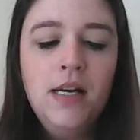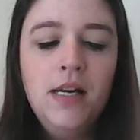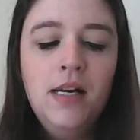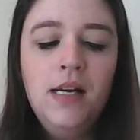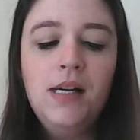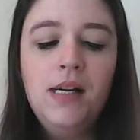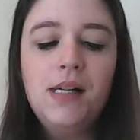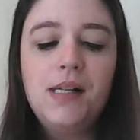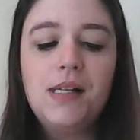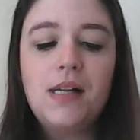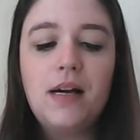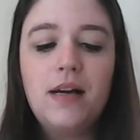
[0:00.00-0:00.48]

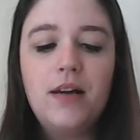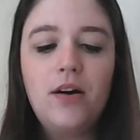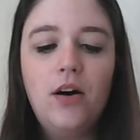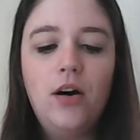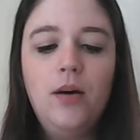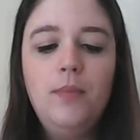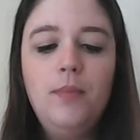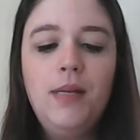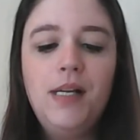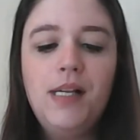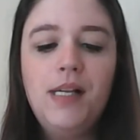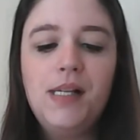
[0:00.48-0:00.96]
Siam
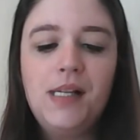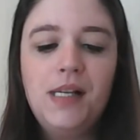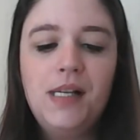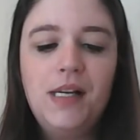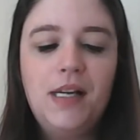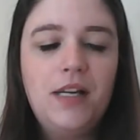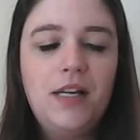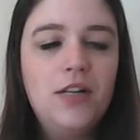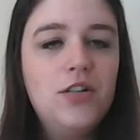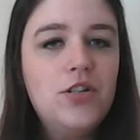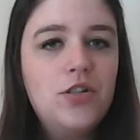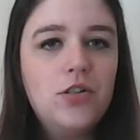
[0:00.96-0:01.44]
is an
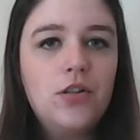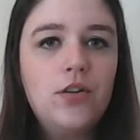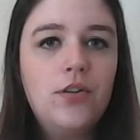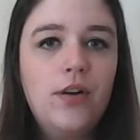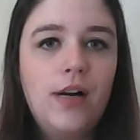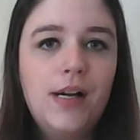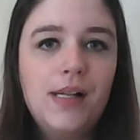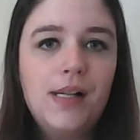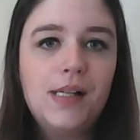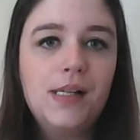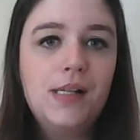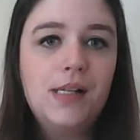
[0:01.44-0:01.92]

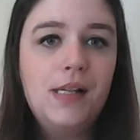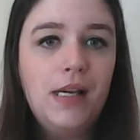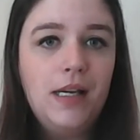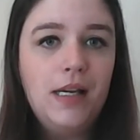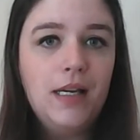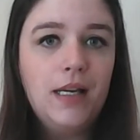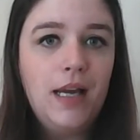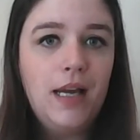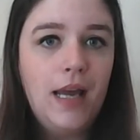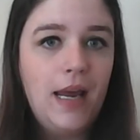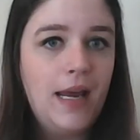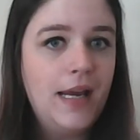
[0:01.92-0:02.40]
interesting
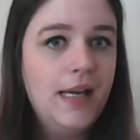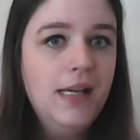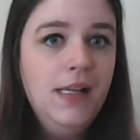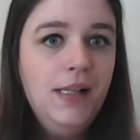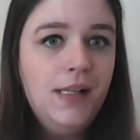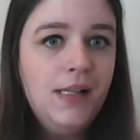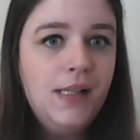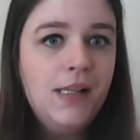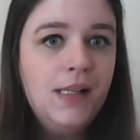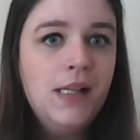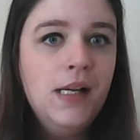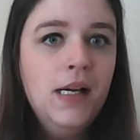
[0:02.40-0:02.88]

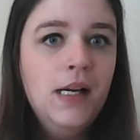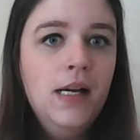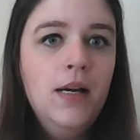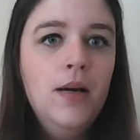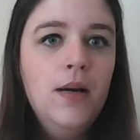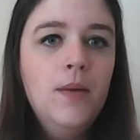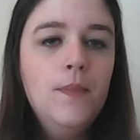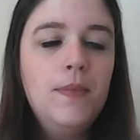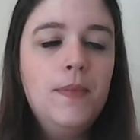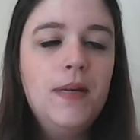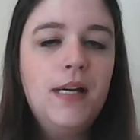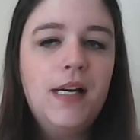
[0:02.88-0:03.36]
case
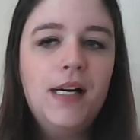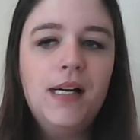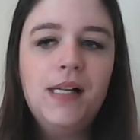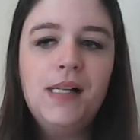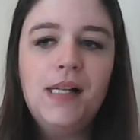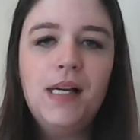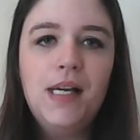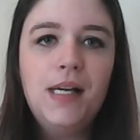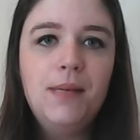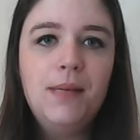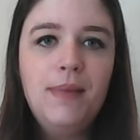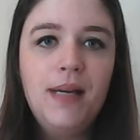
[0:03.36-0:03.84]
because
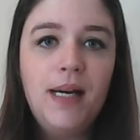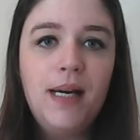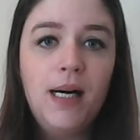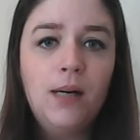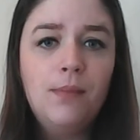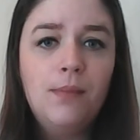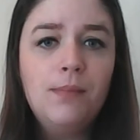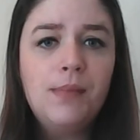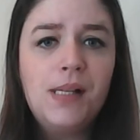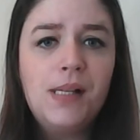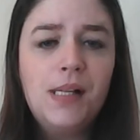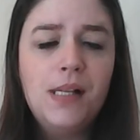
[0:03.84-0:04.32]
it
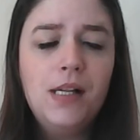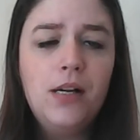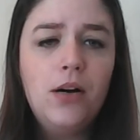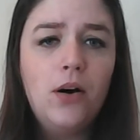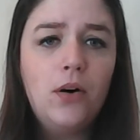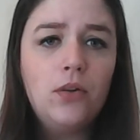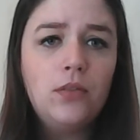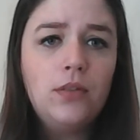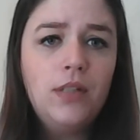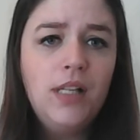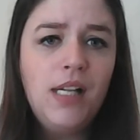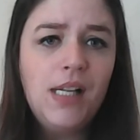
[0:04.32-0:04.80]
becomes the
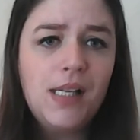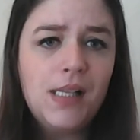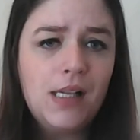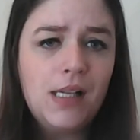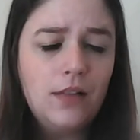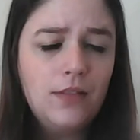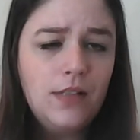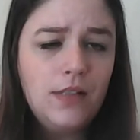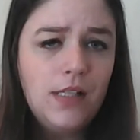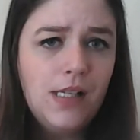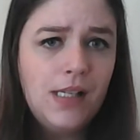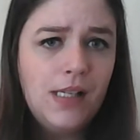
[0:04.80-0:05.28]
only
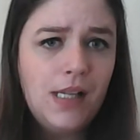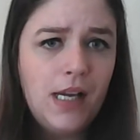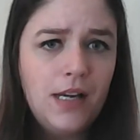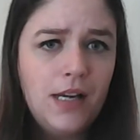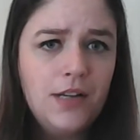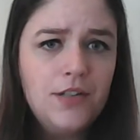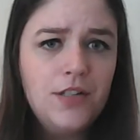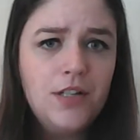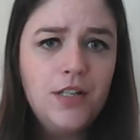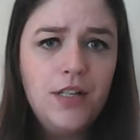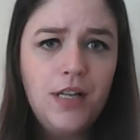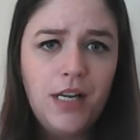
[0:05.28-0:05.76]
Southeast
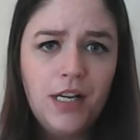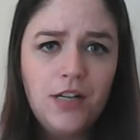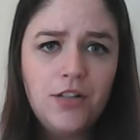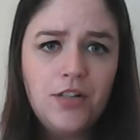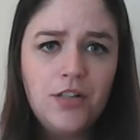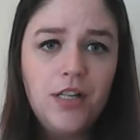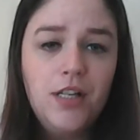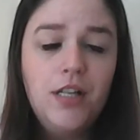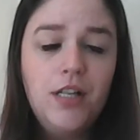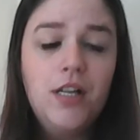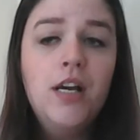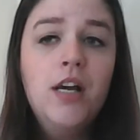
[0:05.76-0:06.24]
Asian
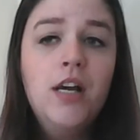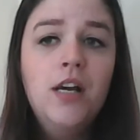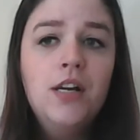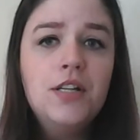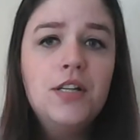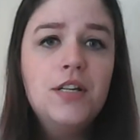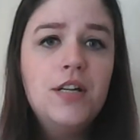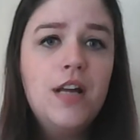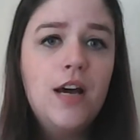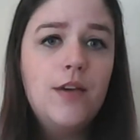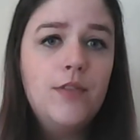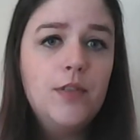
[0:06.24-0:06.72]
nation to
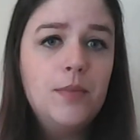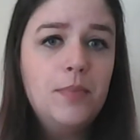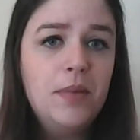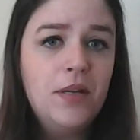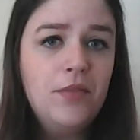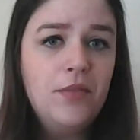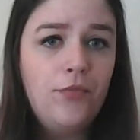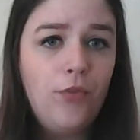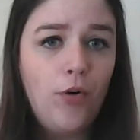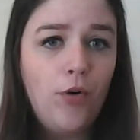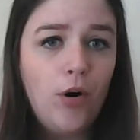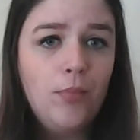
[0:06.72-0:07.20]
never be
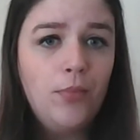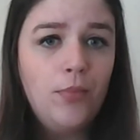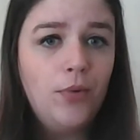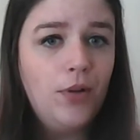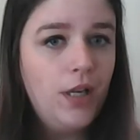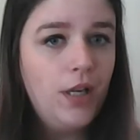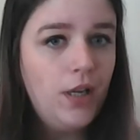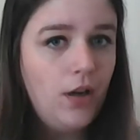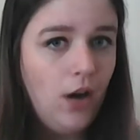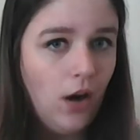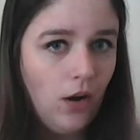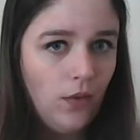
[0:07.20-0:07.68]
formally
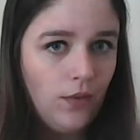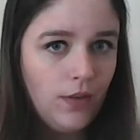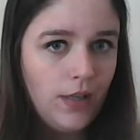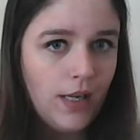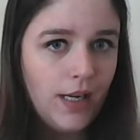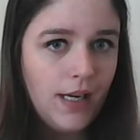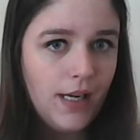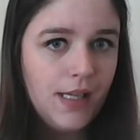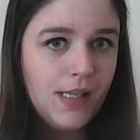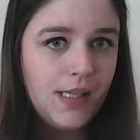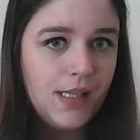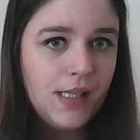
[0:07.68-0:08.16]

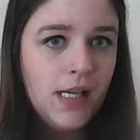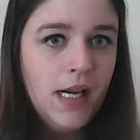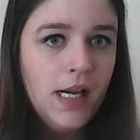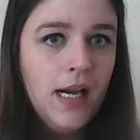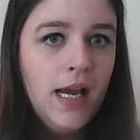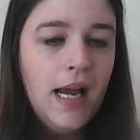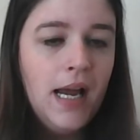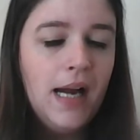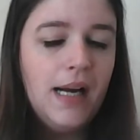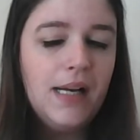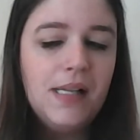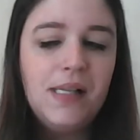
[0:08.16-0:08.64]
colonized,
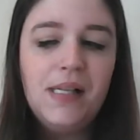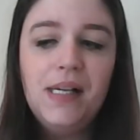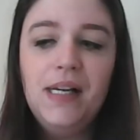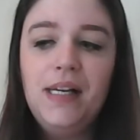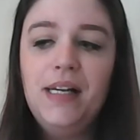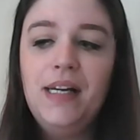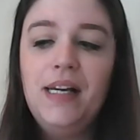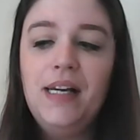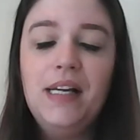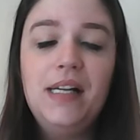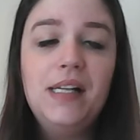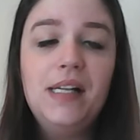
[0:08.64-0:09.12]
as in
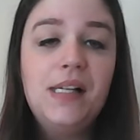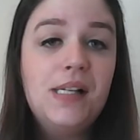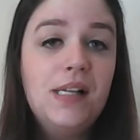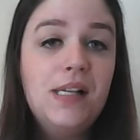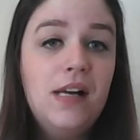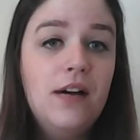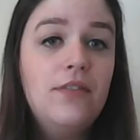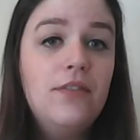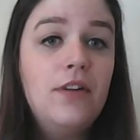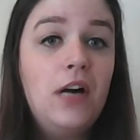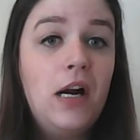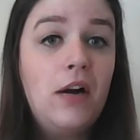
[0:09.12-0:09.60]
it is
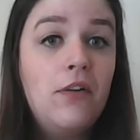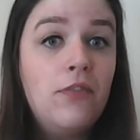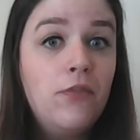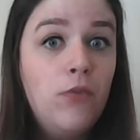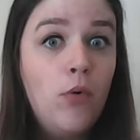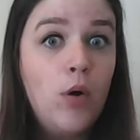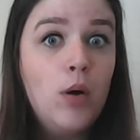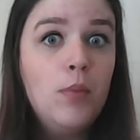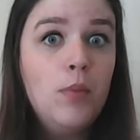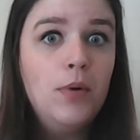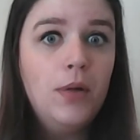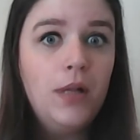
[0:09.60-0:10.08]
never
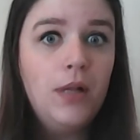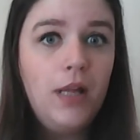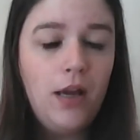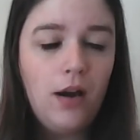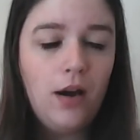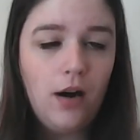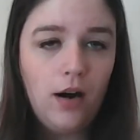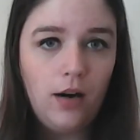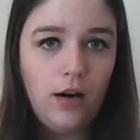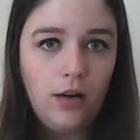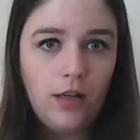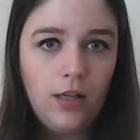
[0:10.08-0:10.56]
formally
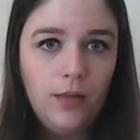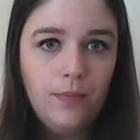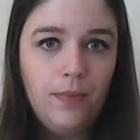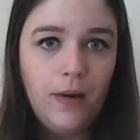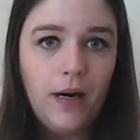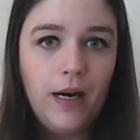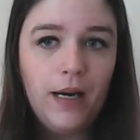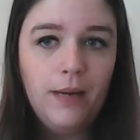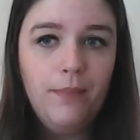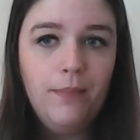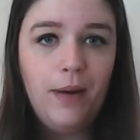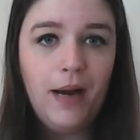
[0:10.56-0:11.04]

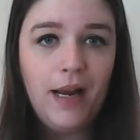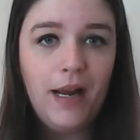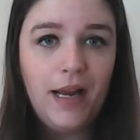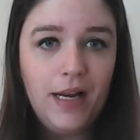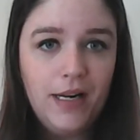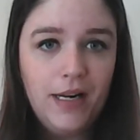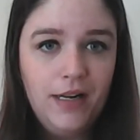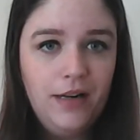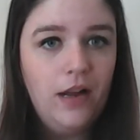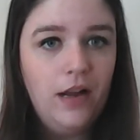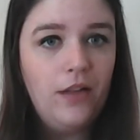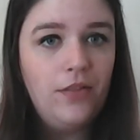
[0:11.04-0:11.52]
occupied by
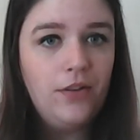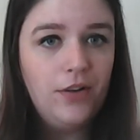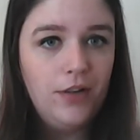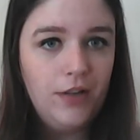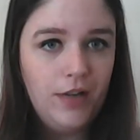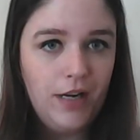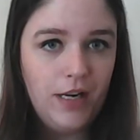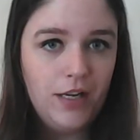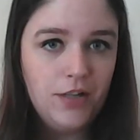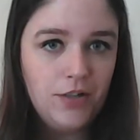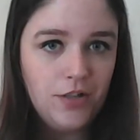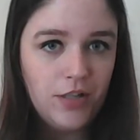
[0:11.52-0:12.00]
another
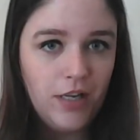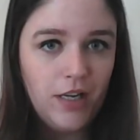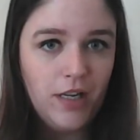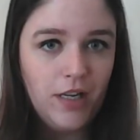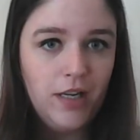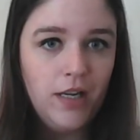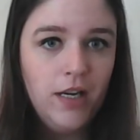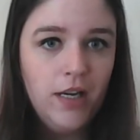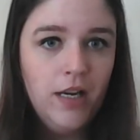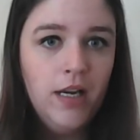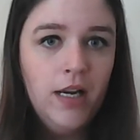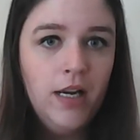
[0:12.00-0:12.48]
nation.
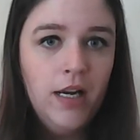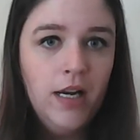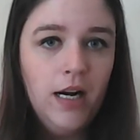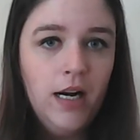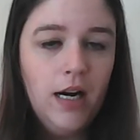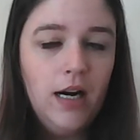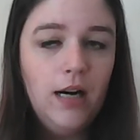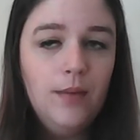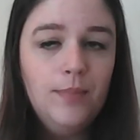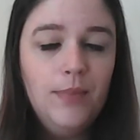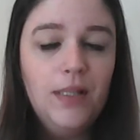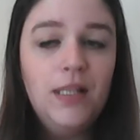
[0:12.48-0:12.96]

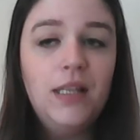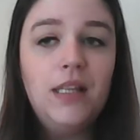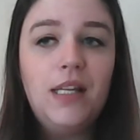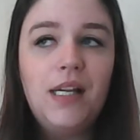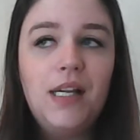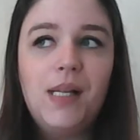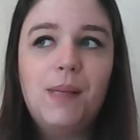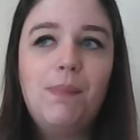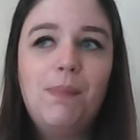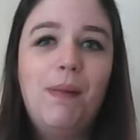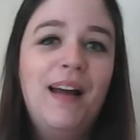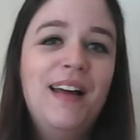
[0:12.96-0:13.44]
At
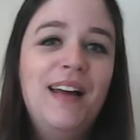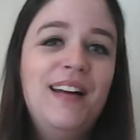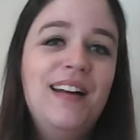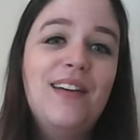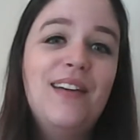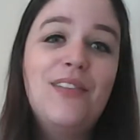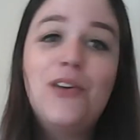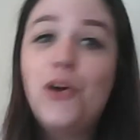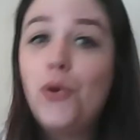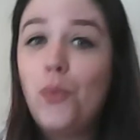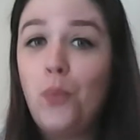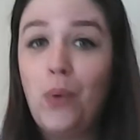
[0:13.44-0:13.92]
least by
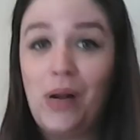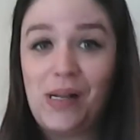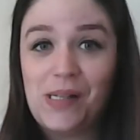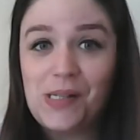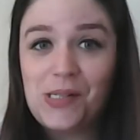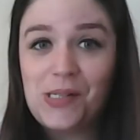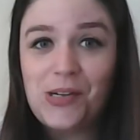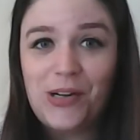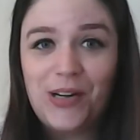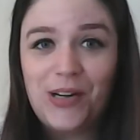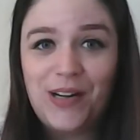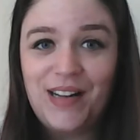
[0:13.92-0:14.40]
another
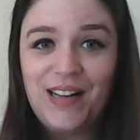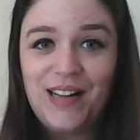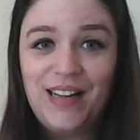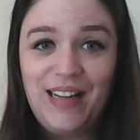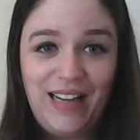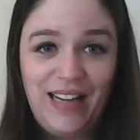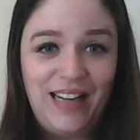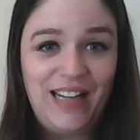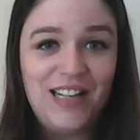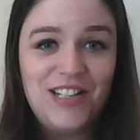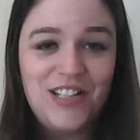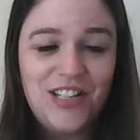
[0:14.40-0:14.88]
Western
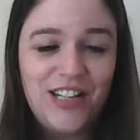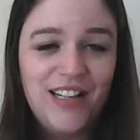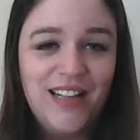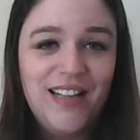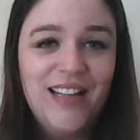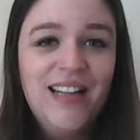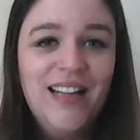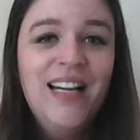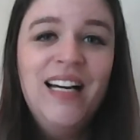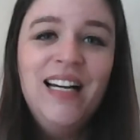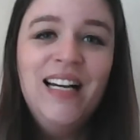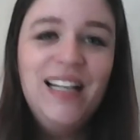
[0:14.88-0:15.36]
nation.
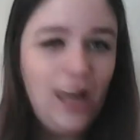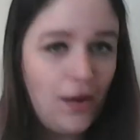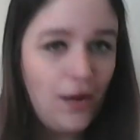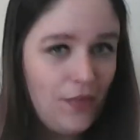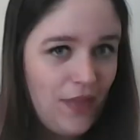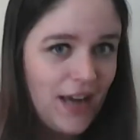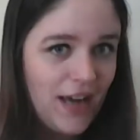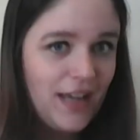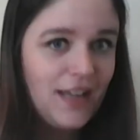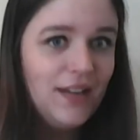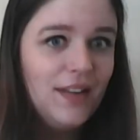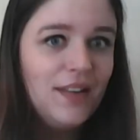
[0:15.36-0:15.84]
Now that
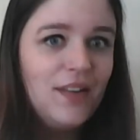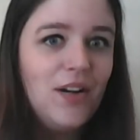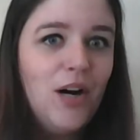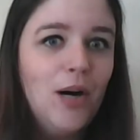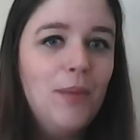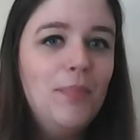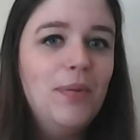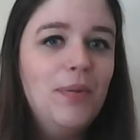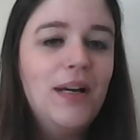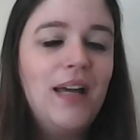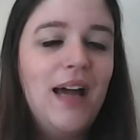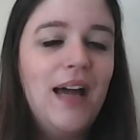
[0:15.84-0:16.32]
gets
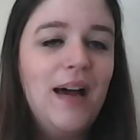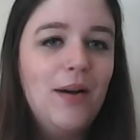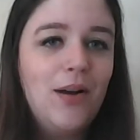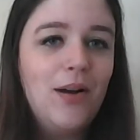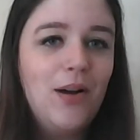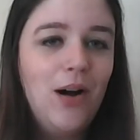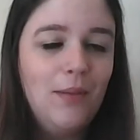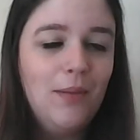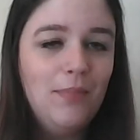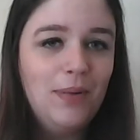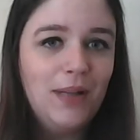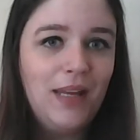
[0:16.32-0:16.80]

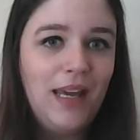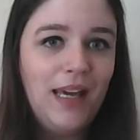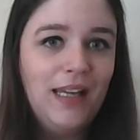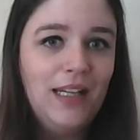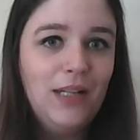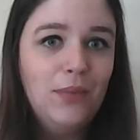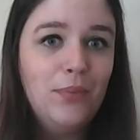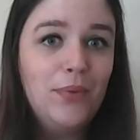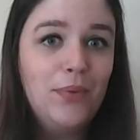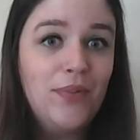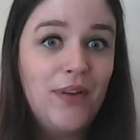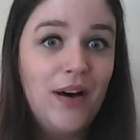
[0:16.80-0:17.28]
complicated
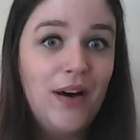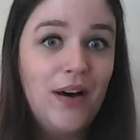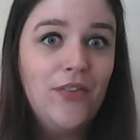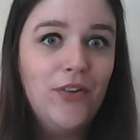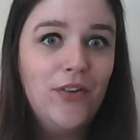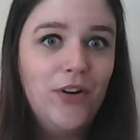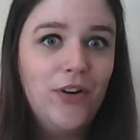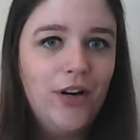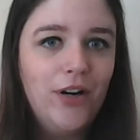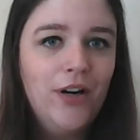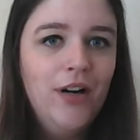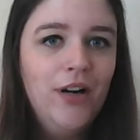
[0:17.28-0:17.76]
with
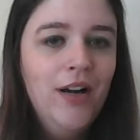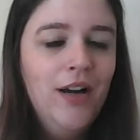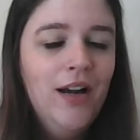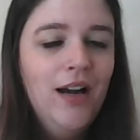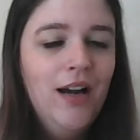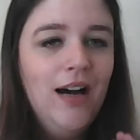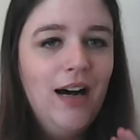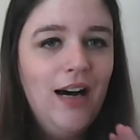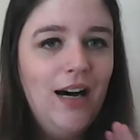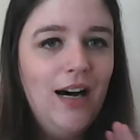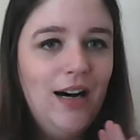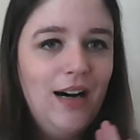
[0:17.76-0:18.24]
other
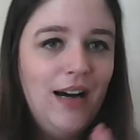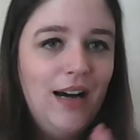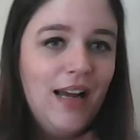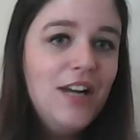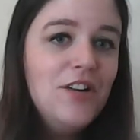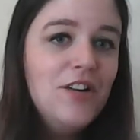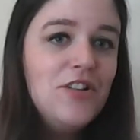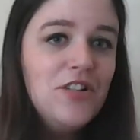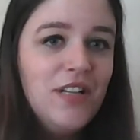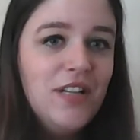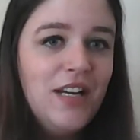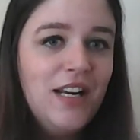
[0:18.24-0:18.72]

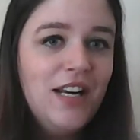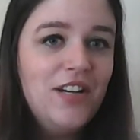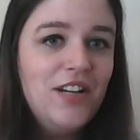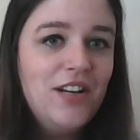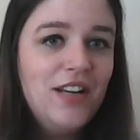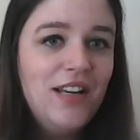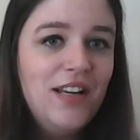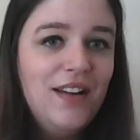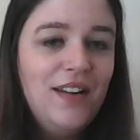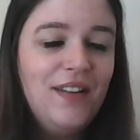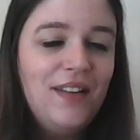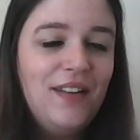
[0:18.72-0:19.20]

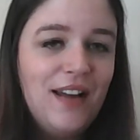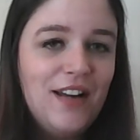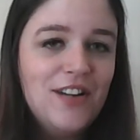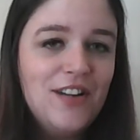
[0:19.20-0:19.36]
East Asian